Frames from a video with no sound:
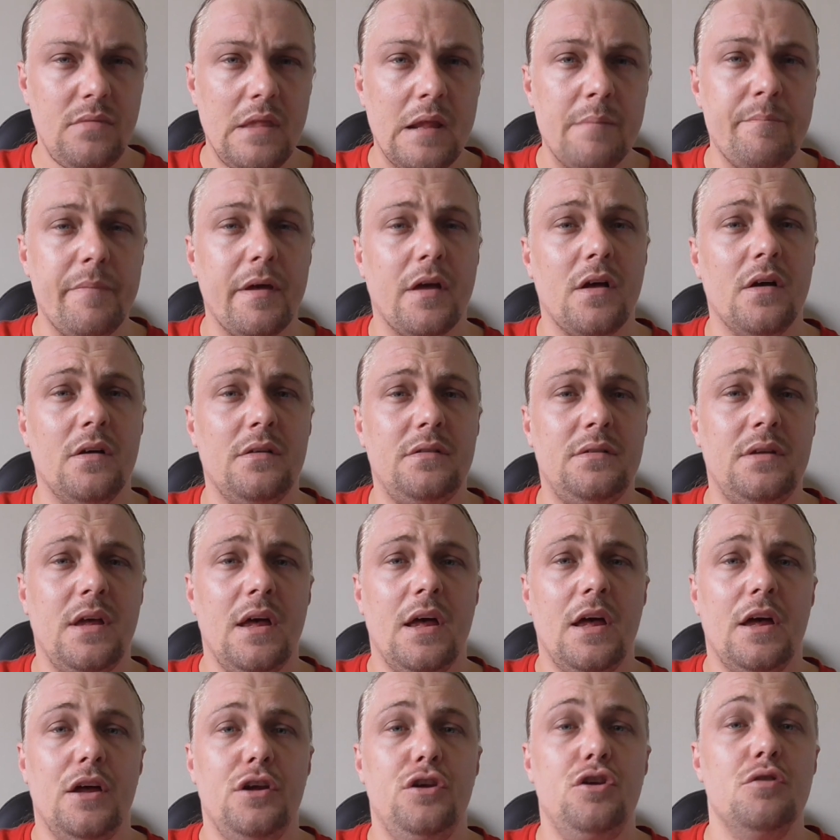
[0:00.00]
because
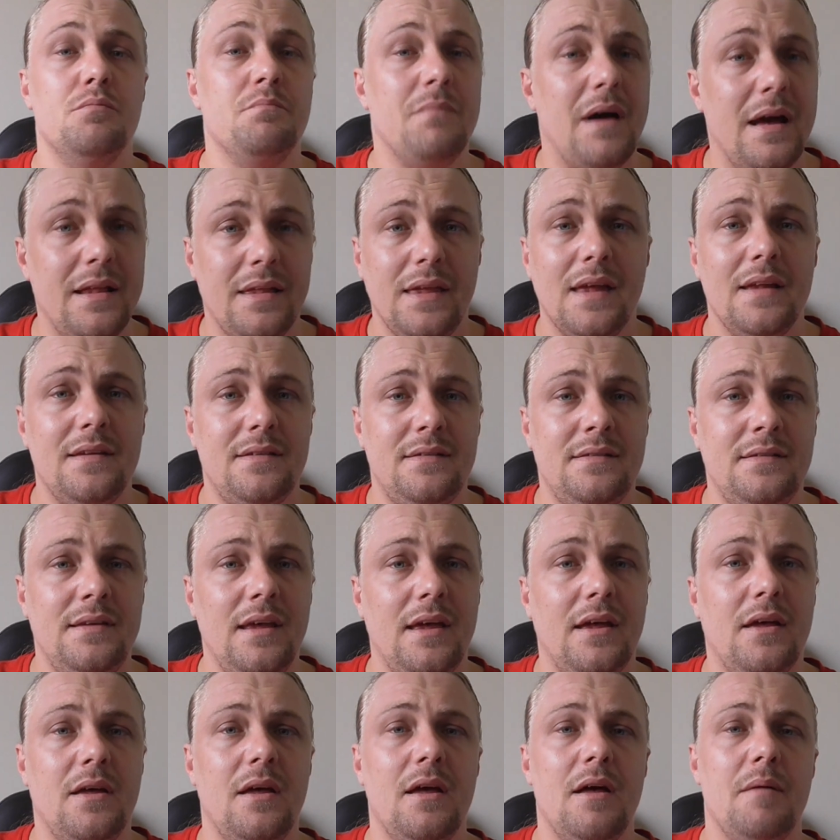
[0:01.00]
you might get
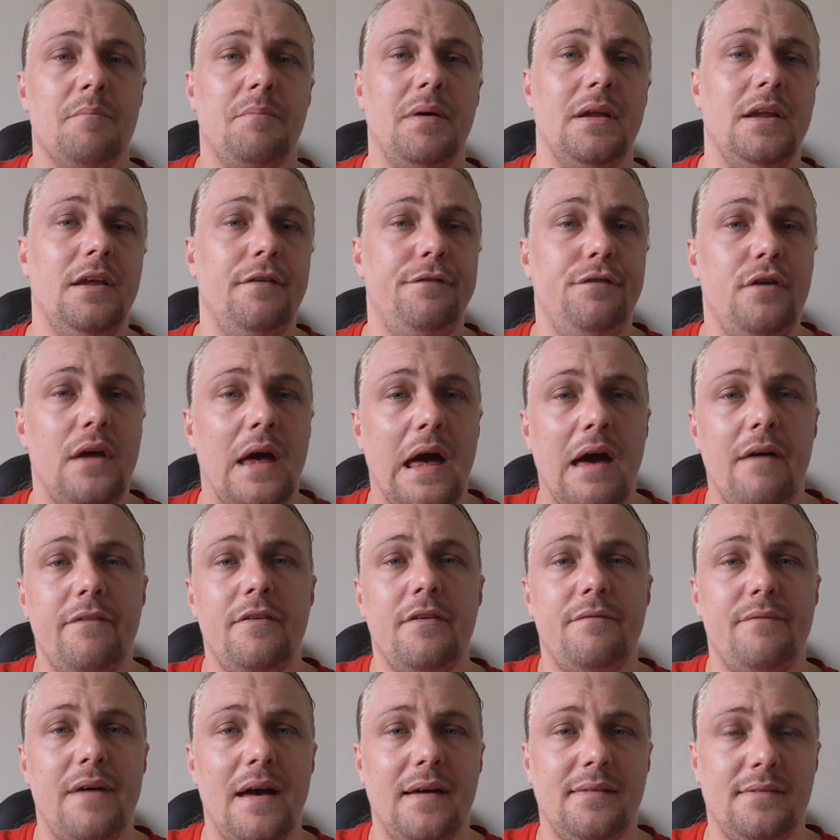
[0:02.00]
sick, but if you have
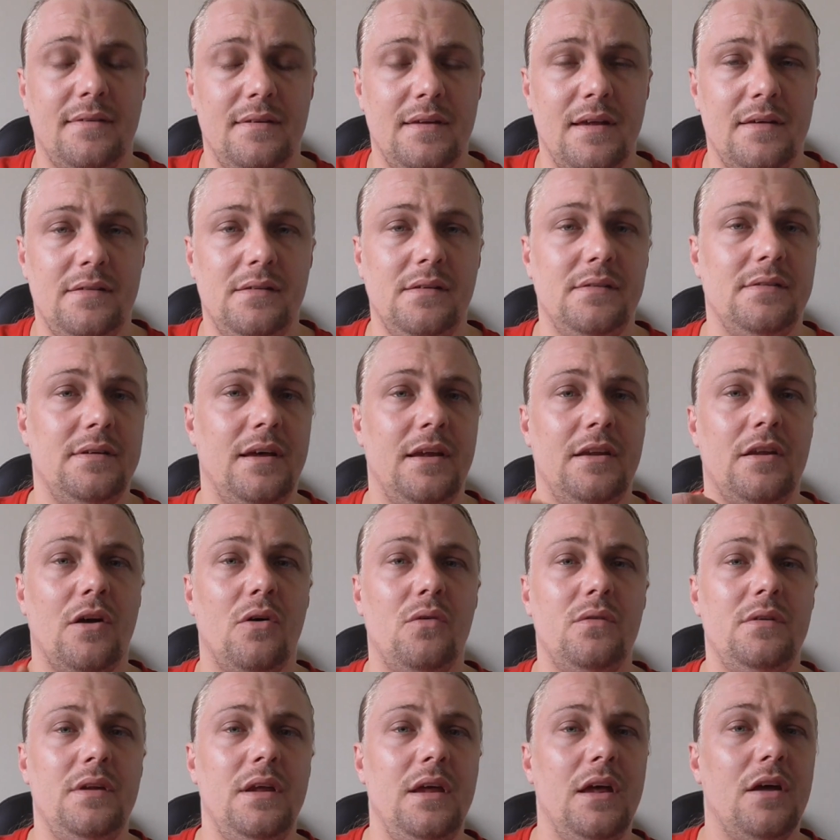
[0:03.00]
the vaccinations, it
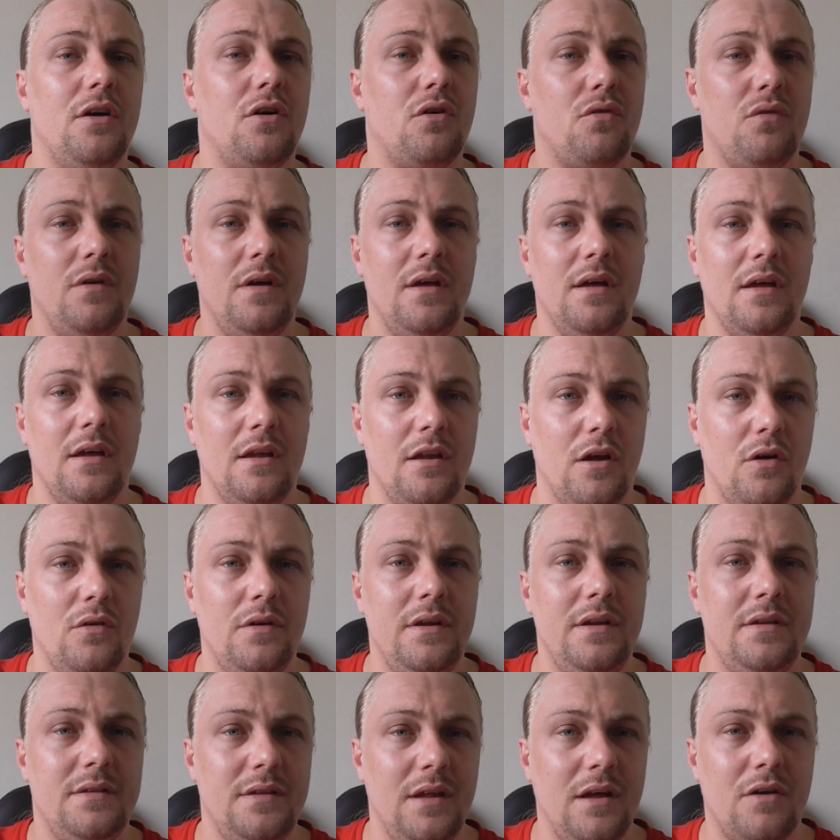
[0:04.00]

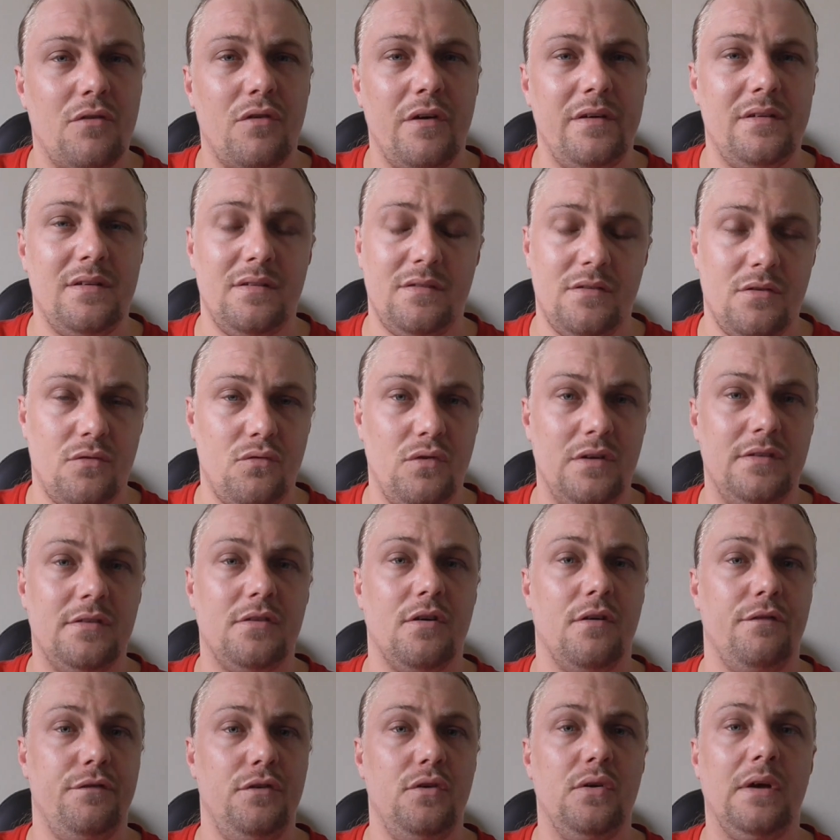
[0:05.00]
only decreases the
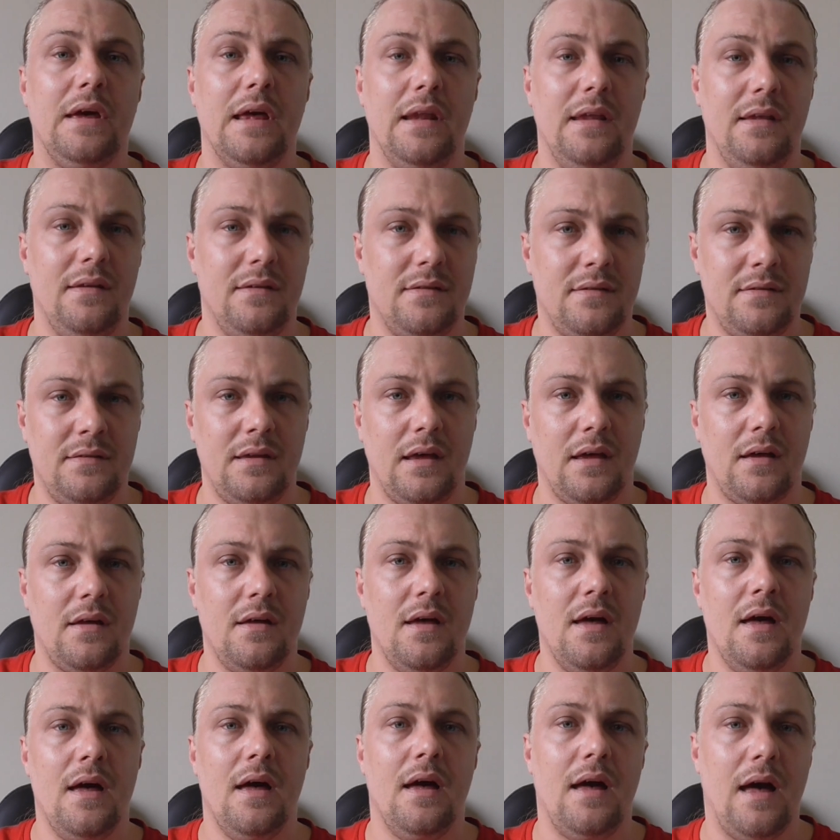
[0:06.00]
risk of you getting
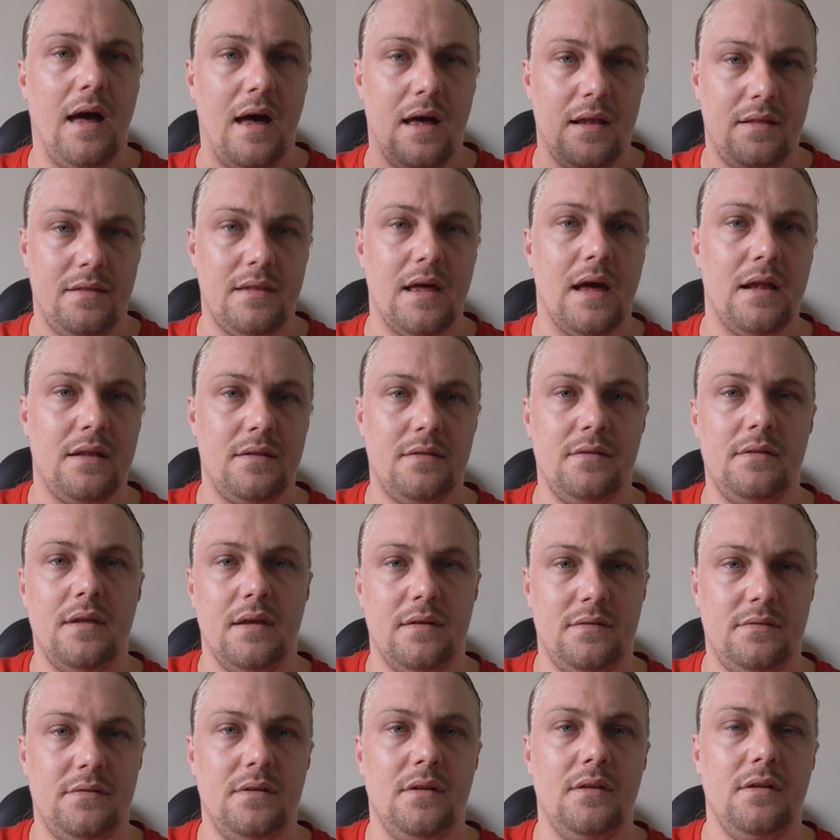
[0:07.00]
sick at that
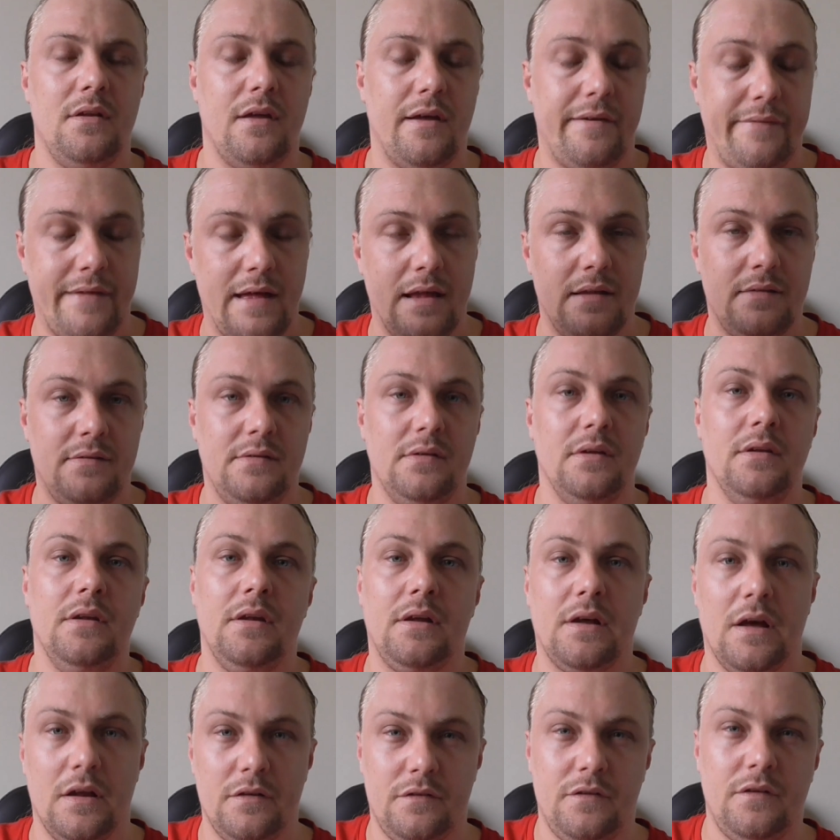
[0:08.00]
certain
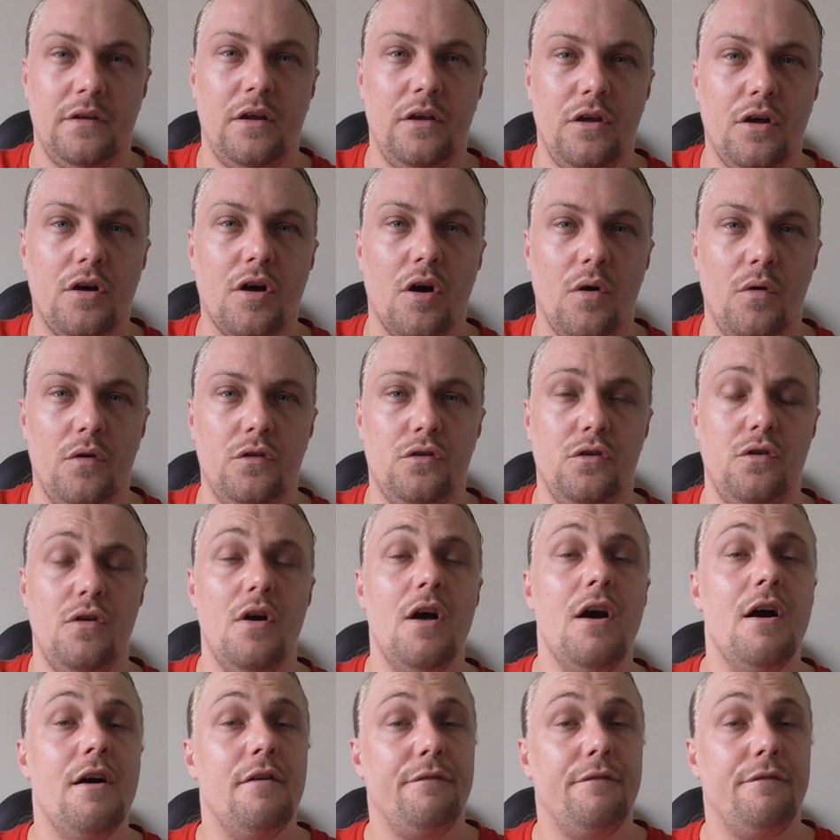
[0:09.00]
country that you're going to.